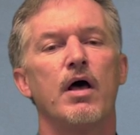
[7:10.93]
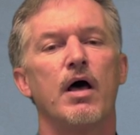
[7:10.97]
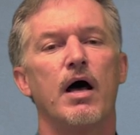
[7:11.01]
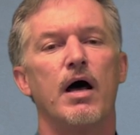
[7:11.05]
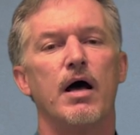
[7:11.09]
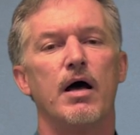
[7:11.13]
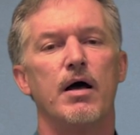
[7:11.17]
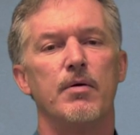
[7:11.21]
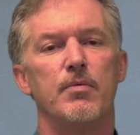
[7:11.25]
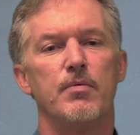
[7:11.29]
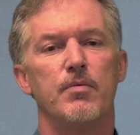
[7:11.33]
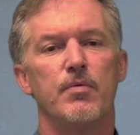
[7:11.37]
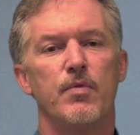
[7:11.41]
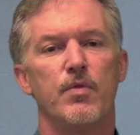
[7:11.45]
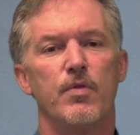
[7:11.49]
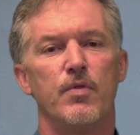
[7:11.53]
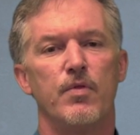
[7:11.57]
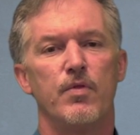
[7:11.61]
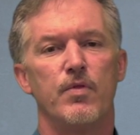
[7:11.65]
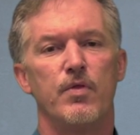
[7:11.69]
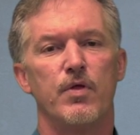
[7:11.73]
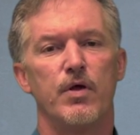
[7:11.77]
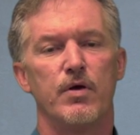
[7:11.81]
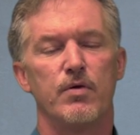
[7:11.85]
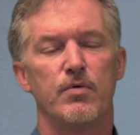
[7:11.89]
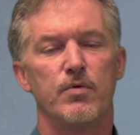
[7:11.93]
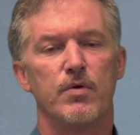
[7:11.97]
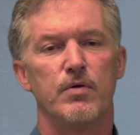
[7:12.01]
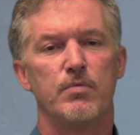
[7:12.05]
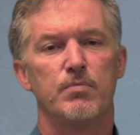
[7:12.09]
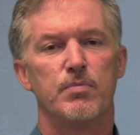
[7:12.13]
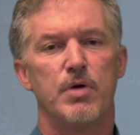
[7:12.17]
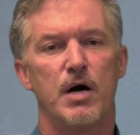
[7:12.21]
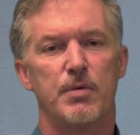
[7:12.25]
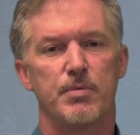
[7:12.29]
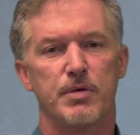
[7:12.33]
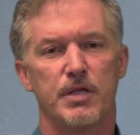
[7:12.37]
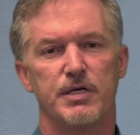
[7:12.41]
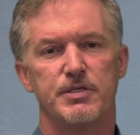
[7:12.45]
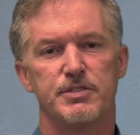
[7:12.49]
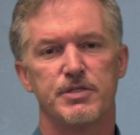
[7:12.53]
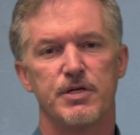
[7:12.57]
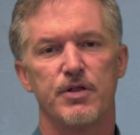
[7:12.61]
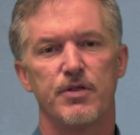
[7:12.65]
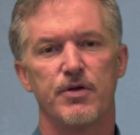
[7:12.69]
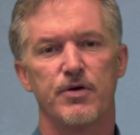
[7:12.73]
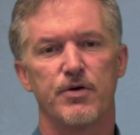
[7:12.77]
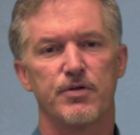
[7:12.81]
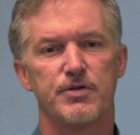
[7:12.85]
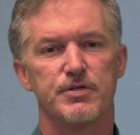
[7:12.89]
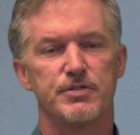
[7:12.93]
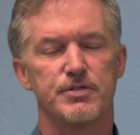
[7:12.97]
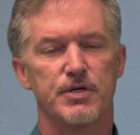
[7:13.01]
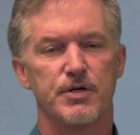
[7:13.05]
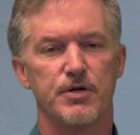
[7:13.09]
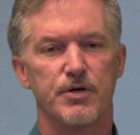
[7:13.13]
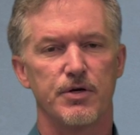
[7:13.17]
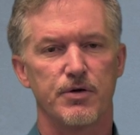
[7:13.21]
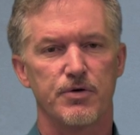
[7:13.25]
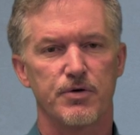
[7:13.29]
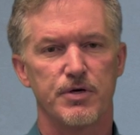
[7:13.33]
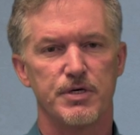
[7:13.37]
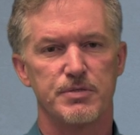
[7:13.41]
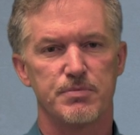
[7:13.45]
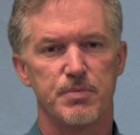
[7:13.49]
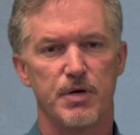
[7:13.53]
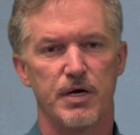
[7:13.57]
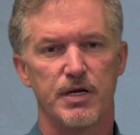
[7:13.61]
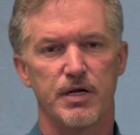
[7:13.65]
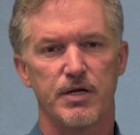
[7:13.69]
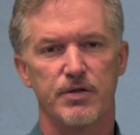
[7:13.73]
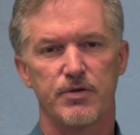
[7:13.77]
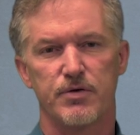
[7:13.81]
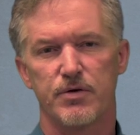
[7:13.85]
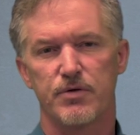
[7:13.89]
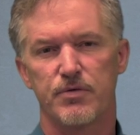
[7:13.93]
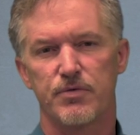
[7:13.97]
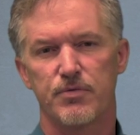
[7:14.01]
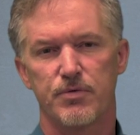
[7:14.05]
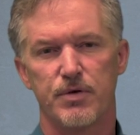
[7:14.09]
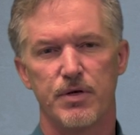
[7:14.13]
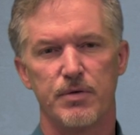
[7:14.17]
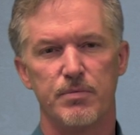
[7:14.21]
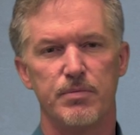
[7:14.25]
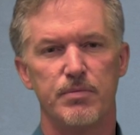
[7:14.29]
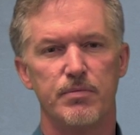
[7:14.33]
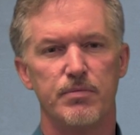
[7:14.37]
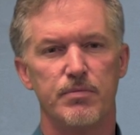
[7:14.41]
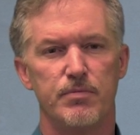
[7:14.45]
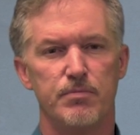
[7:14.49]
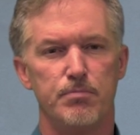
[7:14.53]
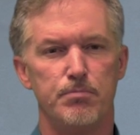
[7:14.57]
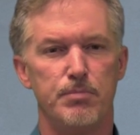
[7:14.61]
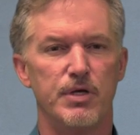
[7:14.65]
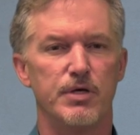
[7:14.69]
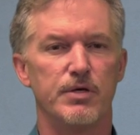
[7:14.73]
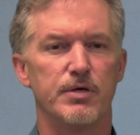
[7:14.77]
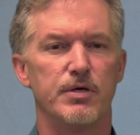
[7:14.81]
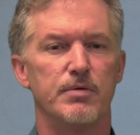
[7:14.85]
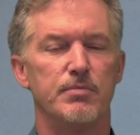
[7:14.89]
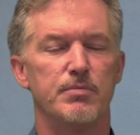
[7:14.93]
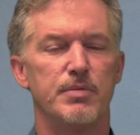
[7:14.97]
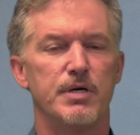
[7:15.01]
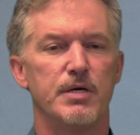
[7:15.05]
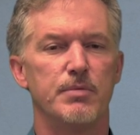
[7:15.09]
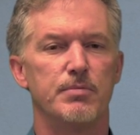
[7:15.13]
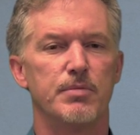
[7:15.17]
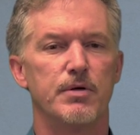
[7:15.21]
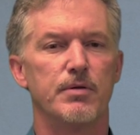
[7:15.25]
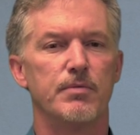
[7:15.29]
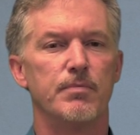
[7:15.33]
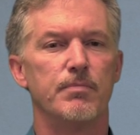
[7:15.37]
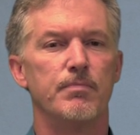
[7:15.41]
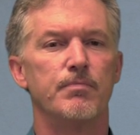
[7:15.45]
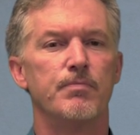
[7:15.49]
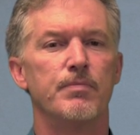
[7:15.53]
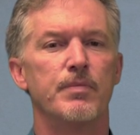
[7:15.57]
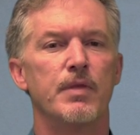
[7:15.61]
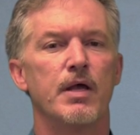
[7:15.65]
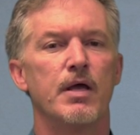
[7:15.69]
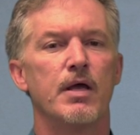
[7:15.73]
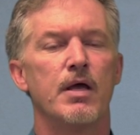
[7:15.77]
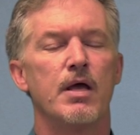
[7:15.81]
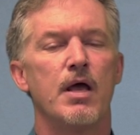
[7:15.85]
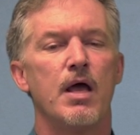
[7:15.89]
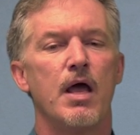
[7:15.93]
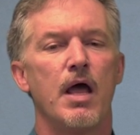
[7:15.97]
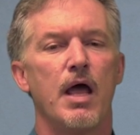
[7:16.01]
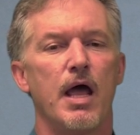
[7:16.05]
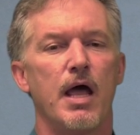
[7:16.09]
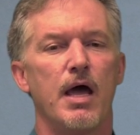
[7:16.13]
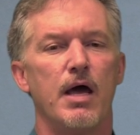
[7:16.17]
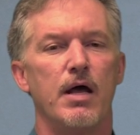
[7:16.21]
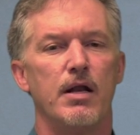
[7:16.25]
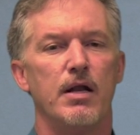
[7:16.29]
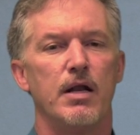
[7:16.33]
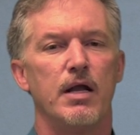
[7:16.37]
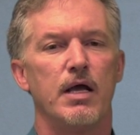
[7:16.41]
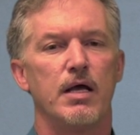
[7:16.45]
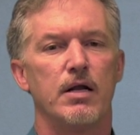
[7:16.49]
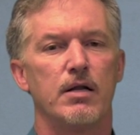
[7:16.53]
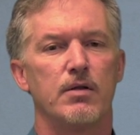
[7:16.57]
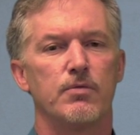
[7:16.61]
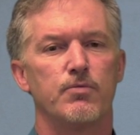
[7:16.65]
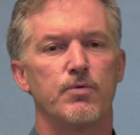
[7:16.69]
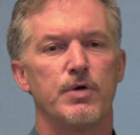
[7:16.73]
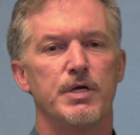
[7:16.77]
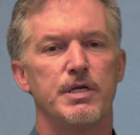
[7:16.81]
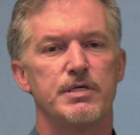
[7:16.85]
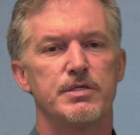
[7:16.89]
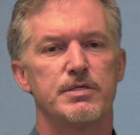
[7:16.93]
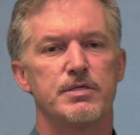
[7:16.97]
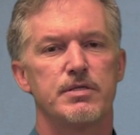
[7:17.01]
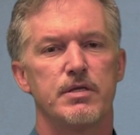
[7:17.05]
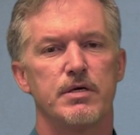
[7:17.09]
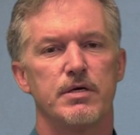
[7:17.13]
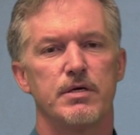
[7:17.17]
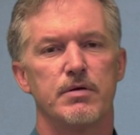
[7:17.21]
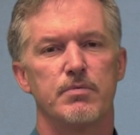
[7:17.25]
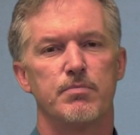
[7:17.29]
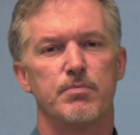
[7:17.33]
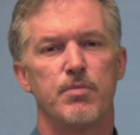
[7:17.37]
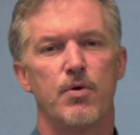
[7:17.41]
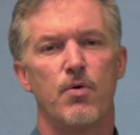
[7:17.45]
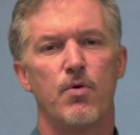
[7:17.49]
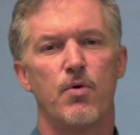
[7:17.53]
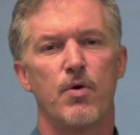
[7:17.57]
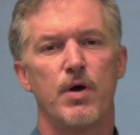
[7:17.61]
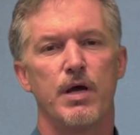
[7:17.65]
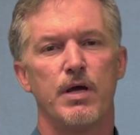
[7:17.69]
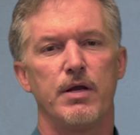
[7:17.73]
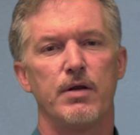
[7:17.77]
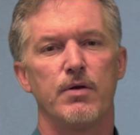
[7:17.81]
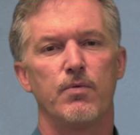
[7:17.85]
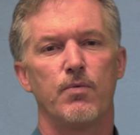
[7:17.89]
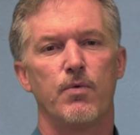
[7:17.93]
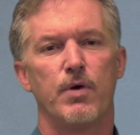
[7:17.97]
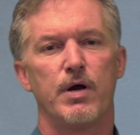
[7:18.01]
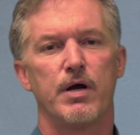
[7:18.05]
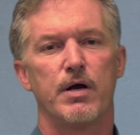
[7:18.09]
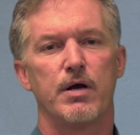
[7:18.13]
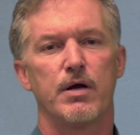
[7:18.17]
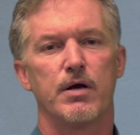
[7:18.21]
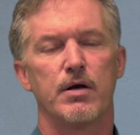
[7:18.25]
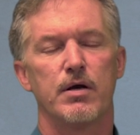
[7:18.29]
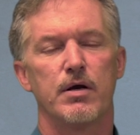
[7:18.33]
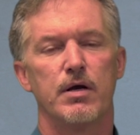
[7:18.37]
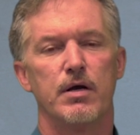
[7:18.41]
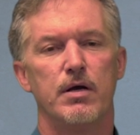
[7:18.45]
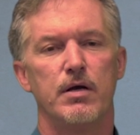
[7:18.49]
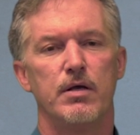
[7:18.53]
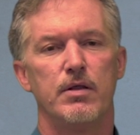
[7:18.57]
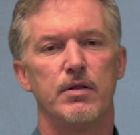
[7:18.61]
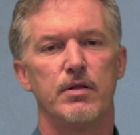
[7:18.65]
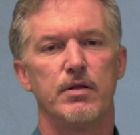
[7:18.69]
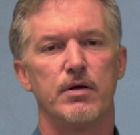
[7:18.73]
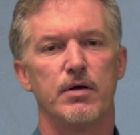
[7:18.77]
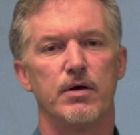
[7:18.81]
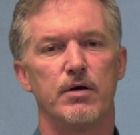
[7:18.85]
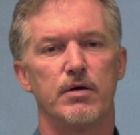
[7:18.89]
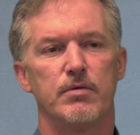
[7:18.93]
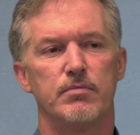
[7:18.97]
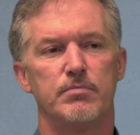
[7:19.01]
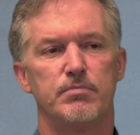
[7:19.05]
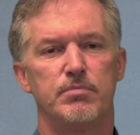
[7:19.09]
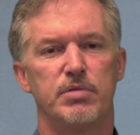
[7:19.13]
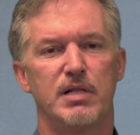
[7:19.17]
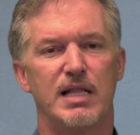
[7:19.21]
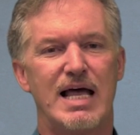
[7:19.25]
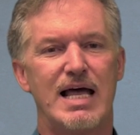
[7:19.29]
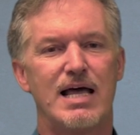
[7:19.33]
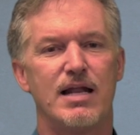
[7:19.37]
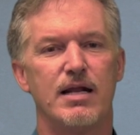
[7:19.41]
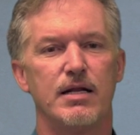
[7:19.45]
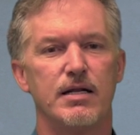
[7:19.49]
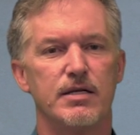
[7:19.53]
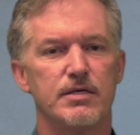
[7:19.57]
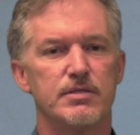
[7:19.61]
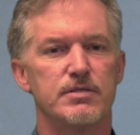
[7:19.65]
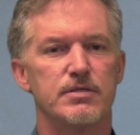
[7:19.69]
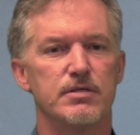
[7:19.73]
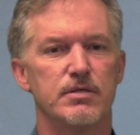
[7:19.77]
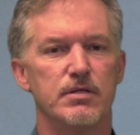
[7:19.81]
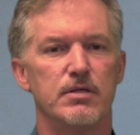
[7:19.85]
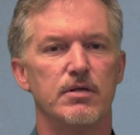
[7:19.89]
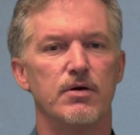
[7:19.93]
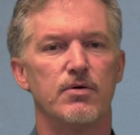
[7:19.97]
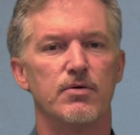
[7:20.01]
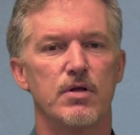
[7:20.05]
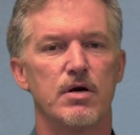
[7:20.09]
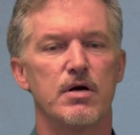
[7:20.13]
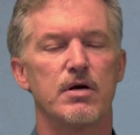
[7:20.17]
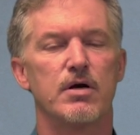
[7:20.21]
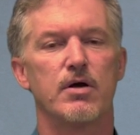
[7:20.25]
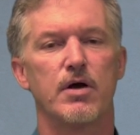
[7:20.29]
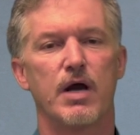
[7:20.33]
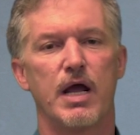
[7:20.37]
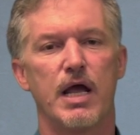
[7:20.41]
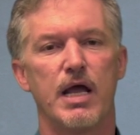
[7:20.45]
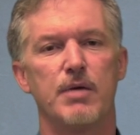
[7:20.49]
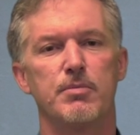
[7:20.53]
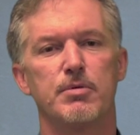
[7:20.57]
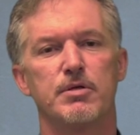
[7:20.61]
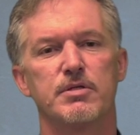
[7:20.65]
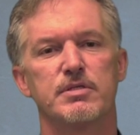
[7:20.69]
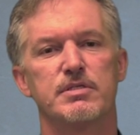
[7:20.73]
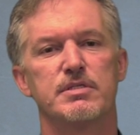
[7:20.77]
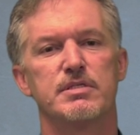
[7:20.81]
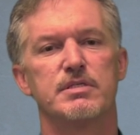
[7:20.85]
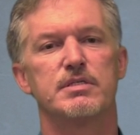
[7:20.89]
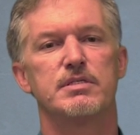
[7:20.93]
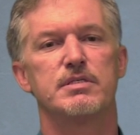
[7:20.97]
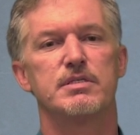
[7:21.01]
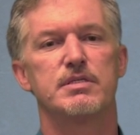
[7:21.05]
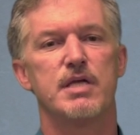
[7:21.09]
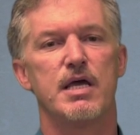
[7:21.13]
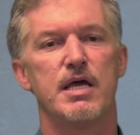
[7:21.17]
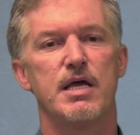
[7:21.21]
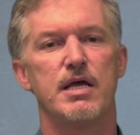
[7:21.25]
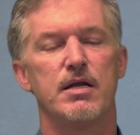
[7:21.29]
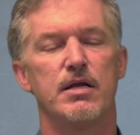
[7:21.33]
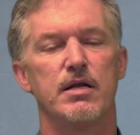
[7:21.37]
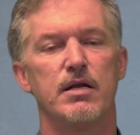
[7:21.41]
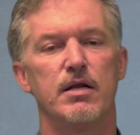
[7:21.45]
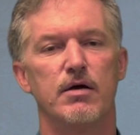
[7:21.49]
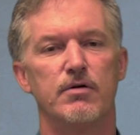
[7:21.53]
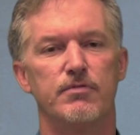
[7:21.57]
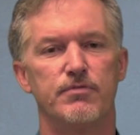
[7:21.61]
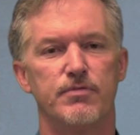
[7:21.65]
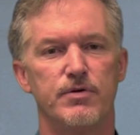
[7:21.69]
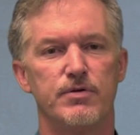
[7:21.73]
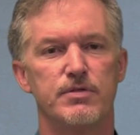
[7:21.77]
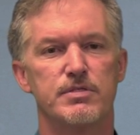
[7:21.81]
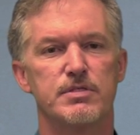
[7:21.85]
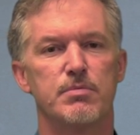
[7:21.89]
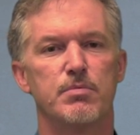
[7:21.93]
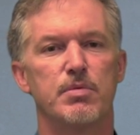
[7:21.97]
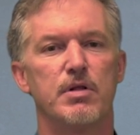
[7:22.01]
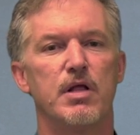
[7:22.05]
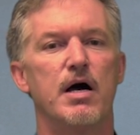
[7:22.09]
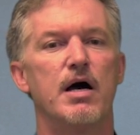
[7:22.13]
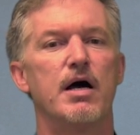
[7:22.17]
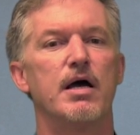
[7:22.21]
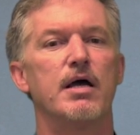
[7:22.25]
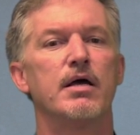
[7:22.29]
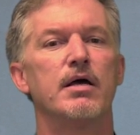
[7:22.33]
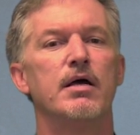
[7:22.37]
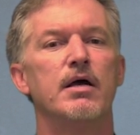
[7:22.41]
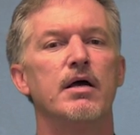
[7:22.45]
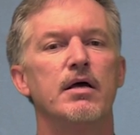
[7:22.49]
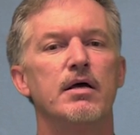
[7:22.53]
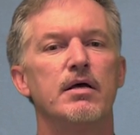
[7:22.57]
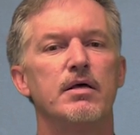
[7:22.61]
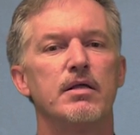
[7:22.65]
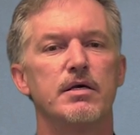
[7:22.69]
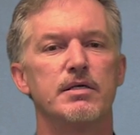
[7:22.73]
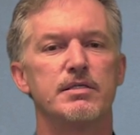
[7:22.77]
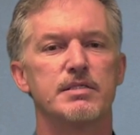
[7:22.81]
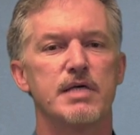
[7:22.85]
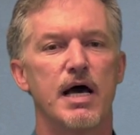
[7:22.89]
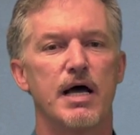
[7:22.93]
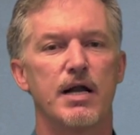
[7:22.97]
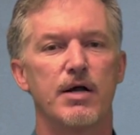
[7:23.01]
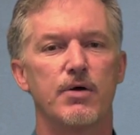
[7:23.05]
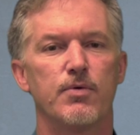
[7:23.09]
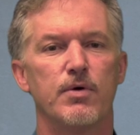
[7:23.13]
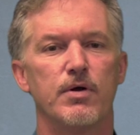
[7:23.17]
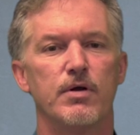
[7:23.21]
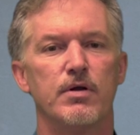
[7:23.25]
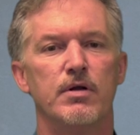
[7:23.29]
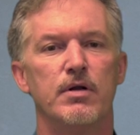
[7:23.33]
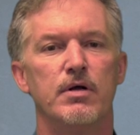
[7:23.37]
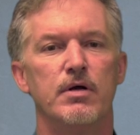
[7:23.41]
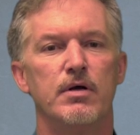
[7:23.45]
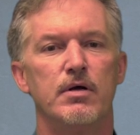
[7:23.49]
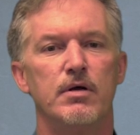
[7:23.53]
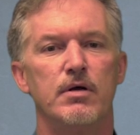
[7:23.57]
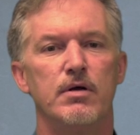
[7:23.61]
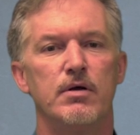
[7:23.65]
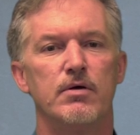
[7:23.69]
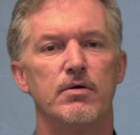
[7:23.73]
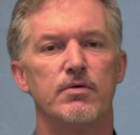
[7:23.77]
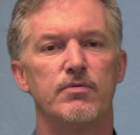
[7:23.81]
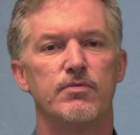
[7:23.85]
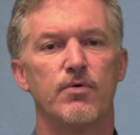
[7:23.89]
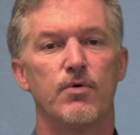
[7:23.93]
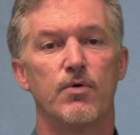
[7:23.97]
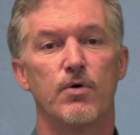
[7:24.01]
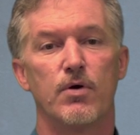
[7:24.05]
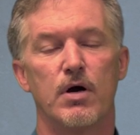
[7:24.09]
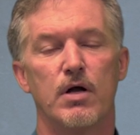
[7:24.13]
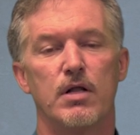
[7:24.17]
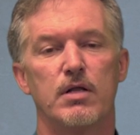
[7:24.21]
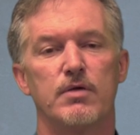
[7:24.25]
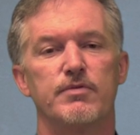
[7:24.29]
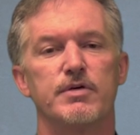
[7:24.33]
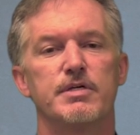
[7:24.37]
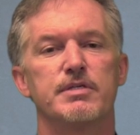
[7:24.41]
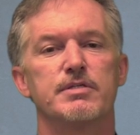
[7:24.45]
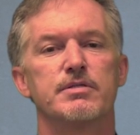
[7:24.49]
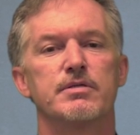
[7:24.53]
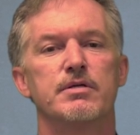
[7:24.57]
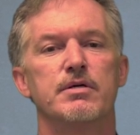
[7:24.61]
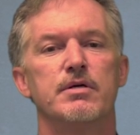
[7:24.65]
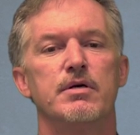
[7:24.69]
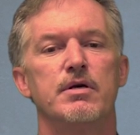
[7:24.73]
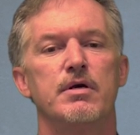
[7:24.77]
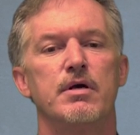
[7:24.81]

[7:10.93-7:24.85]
the population of the Earth is going to increase by another 3 billion people. And it'll reach the point where the planet is no longer able to sustain a food supply that's adequate for all of us.